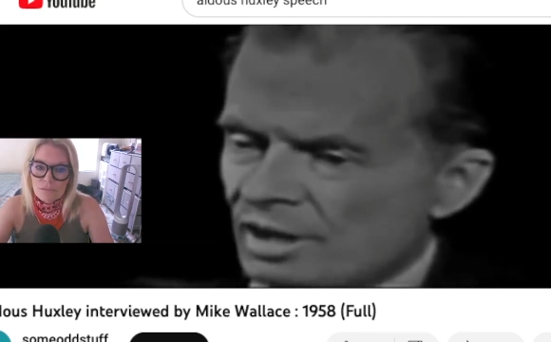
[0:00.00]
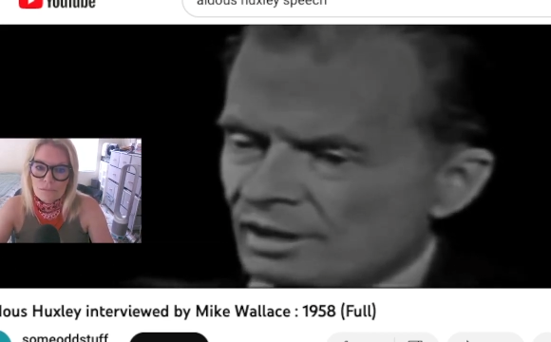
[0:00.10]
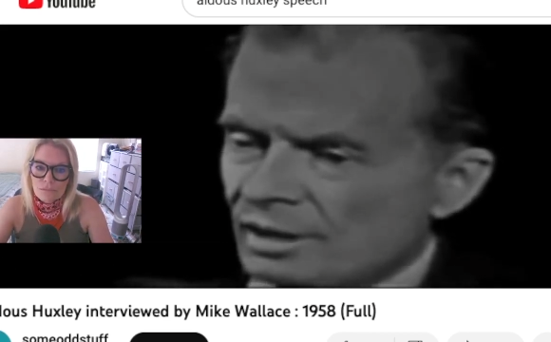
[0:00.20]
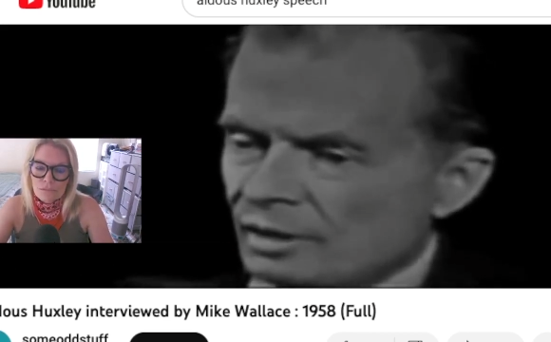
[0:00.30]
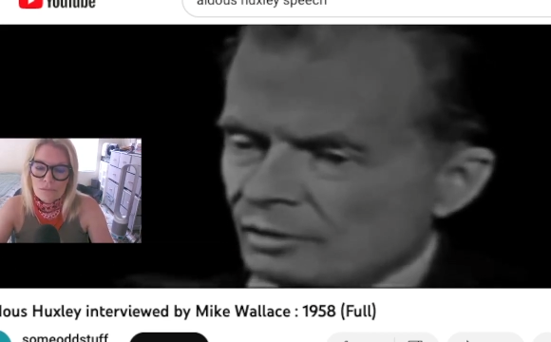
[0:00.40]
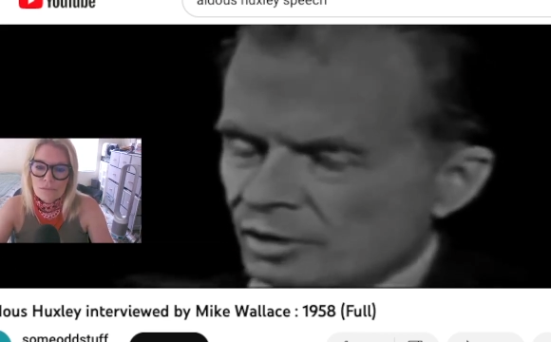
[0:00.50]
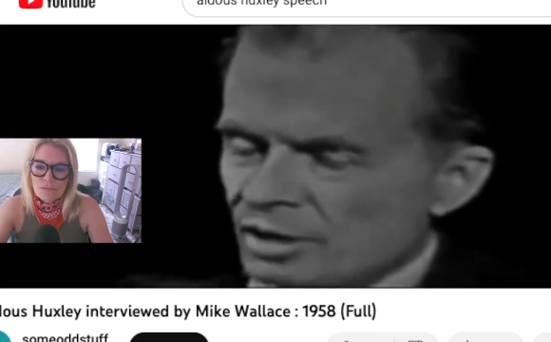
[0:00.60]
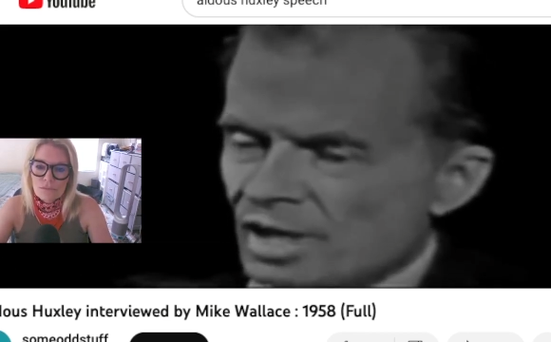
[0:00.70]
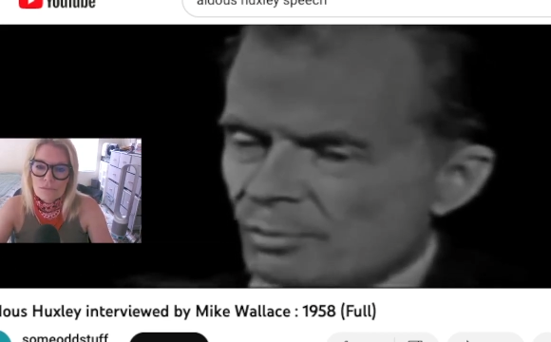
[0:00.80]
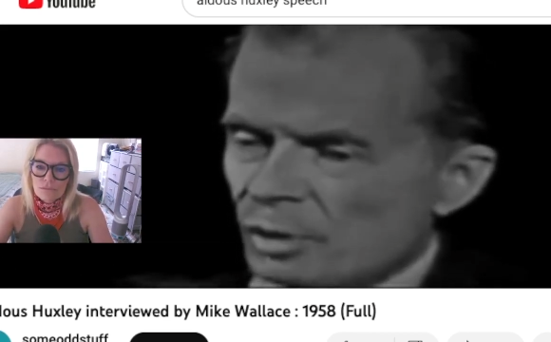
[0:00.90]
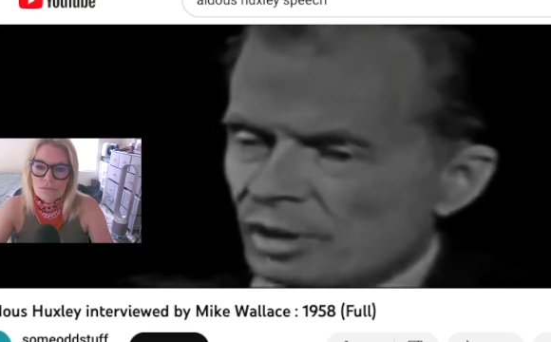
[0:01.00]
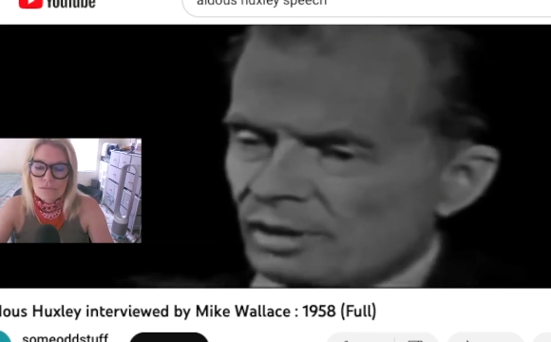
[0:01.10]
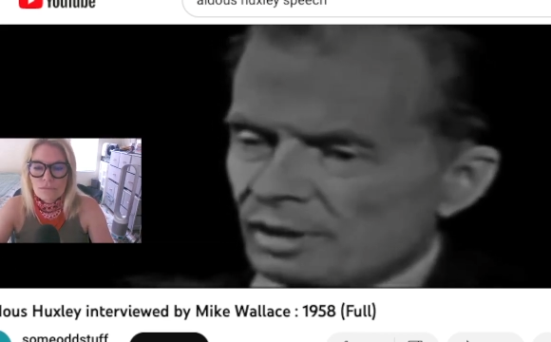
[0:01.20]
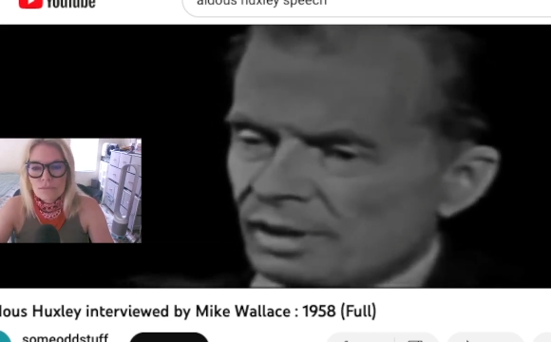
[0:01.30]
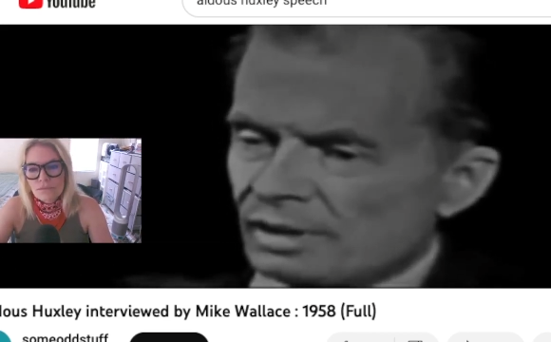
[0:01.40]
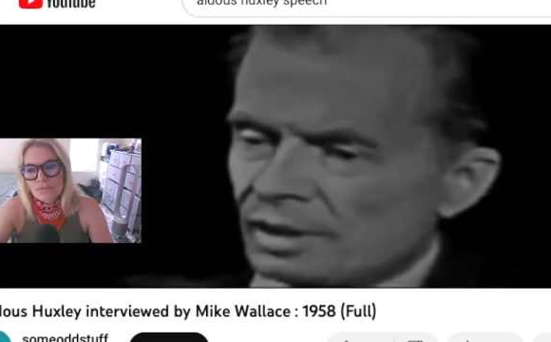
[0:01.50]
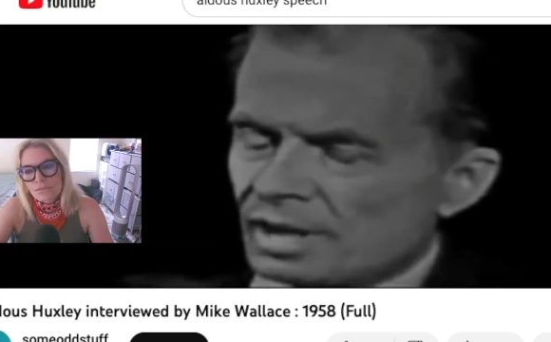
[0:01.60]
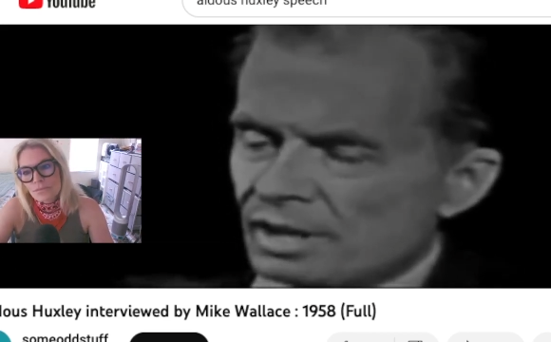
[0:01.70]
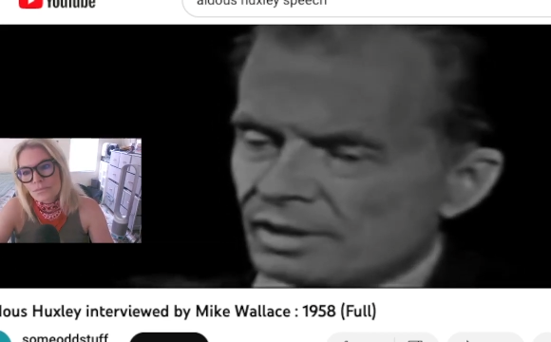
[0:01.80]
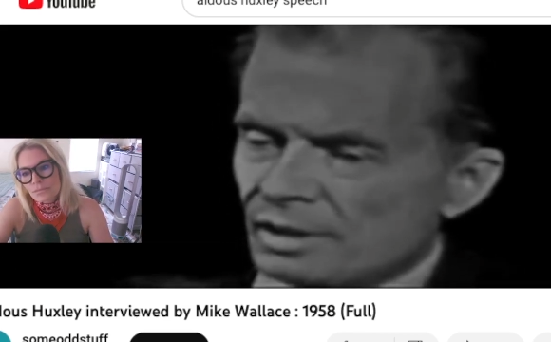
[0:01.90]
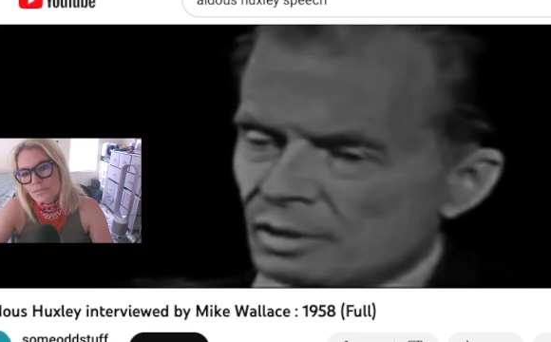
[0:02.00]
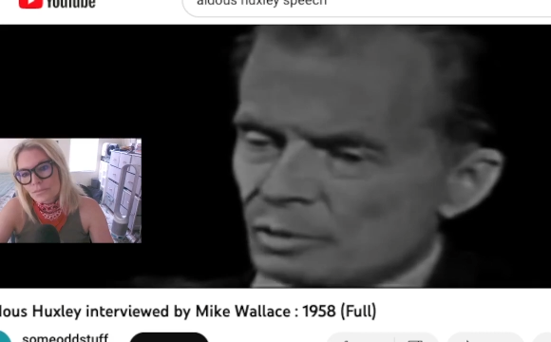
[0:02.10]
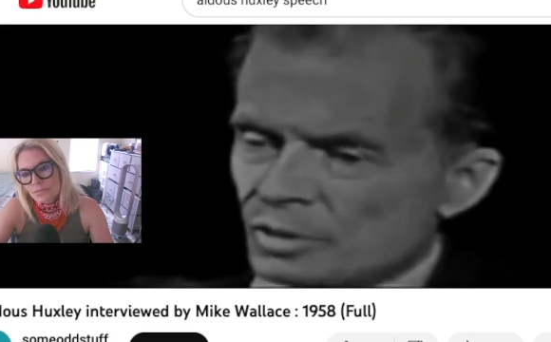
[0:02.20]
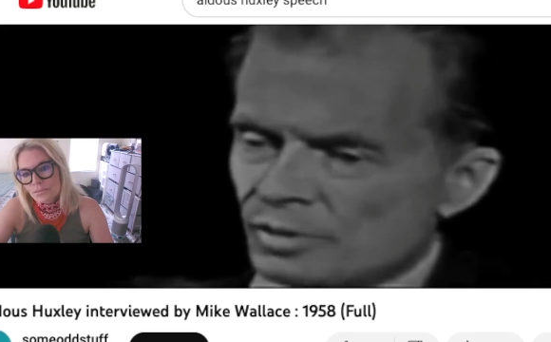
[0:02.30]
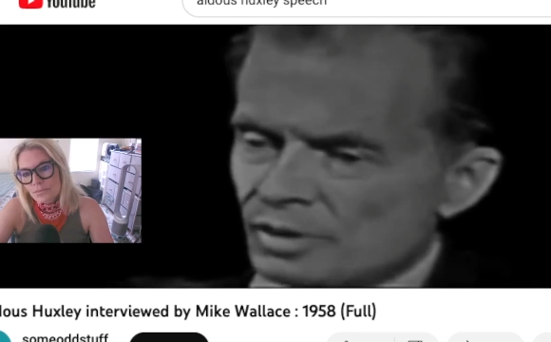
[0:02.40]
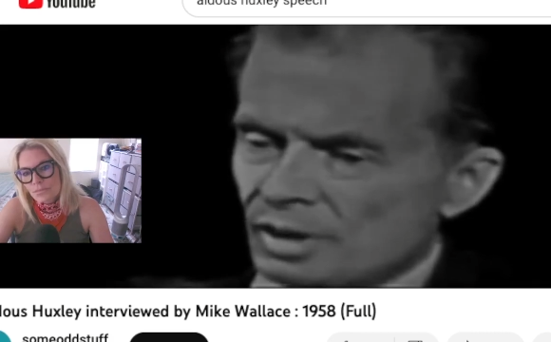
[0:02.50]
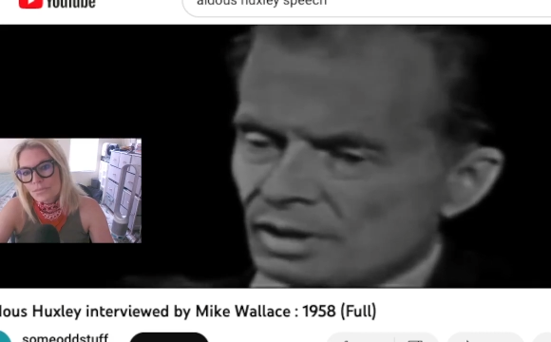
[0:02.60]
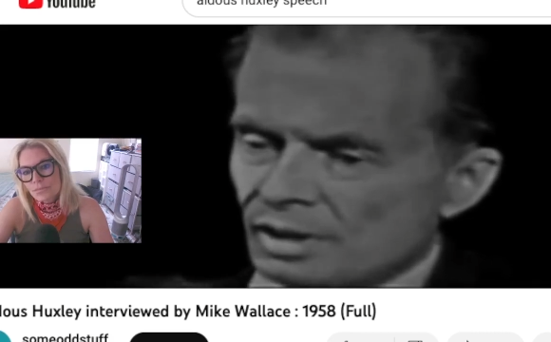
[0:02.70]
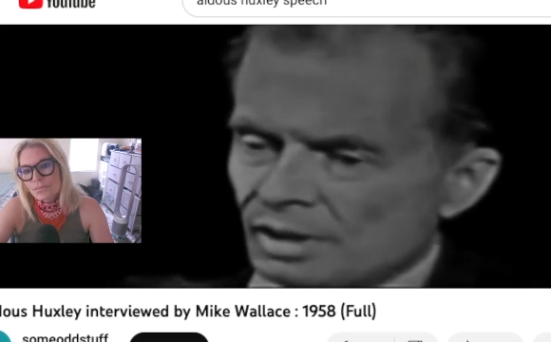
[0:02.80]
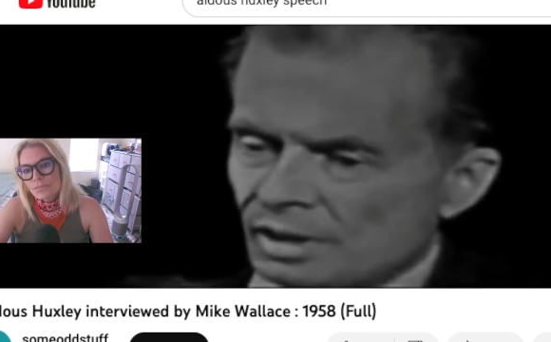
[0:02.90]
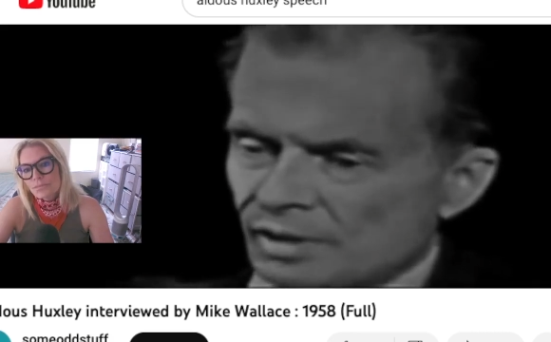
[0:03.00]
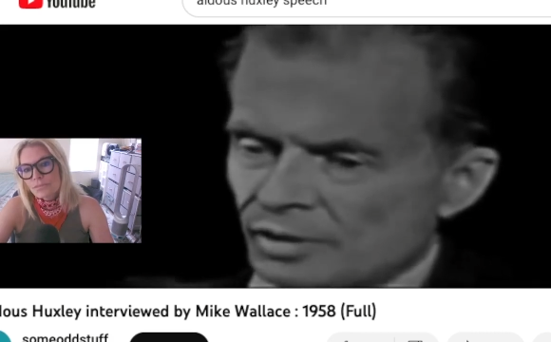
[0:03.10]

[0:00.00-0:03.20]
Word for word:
Speaker 1: I mean, the for example, in in regard to the use of the